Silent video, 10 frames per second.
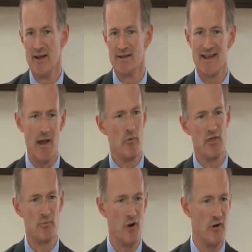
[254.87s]
to get with
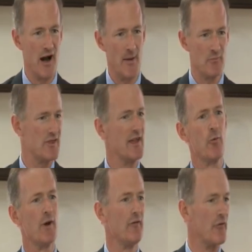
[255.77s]
the program, think
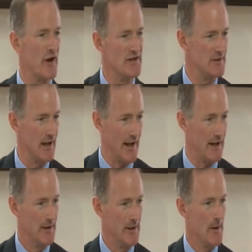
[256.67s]
whatever phrase you like.